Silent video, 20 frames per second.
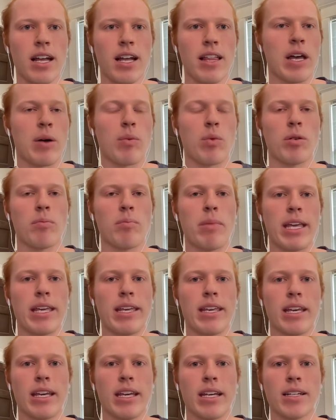that we're
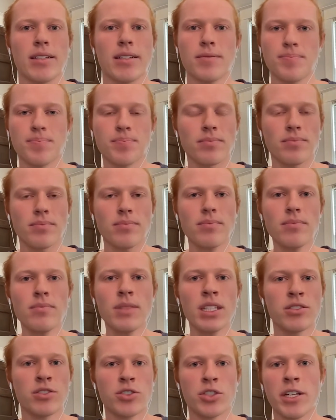making
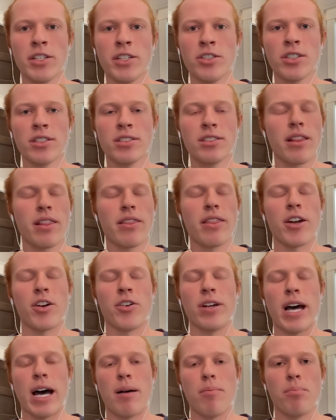changes that are
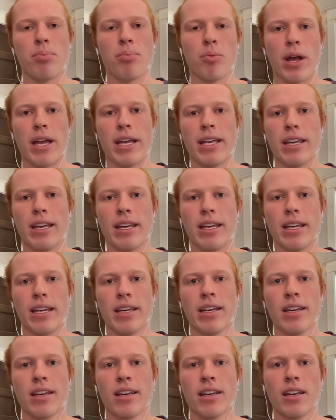not breaking
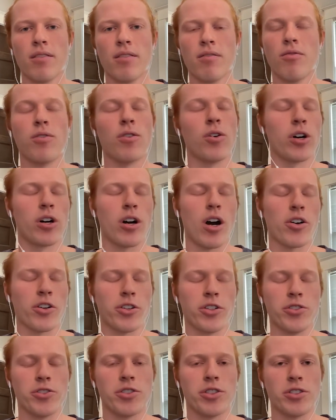for our
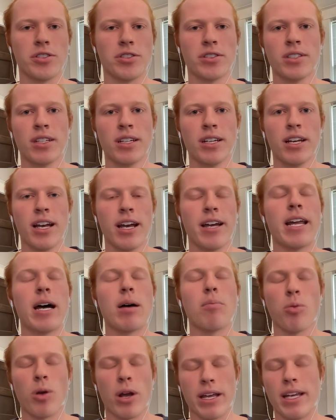users and
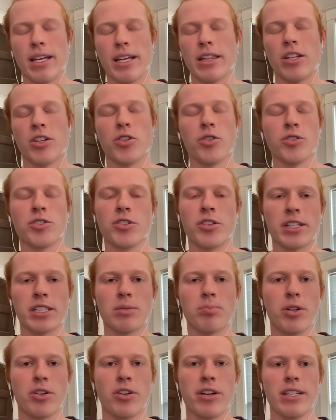not breaking the user
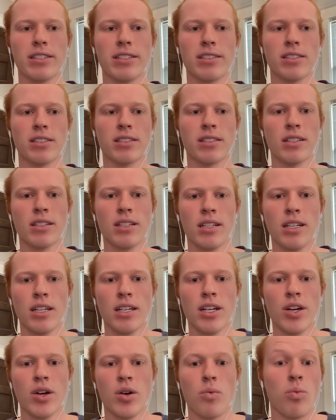experience.
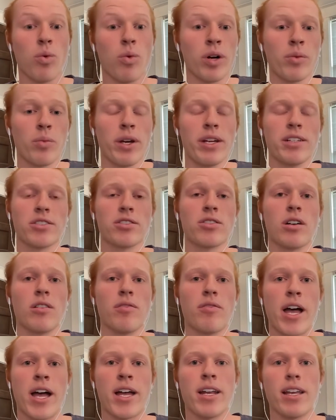One way to solve
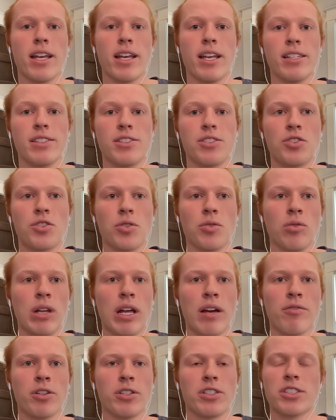that is to
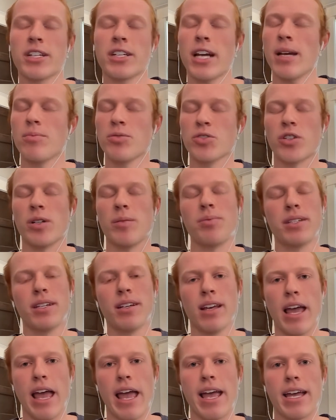leverage TypeScript
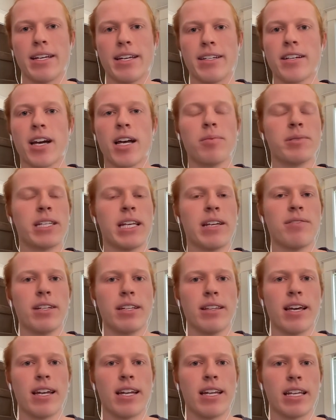and type safety
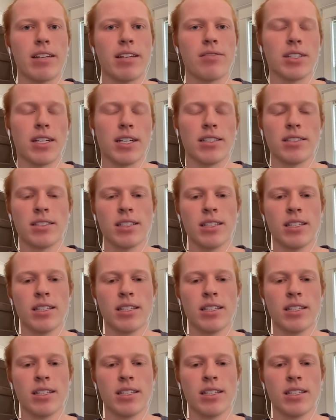that it gives us.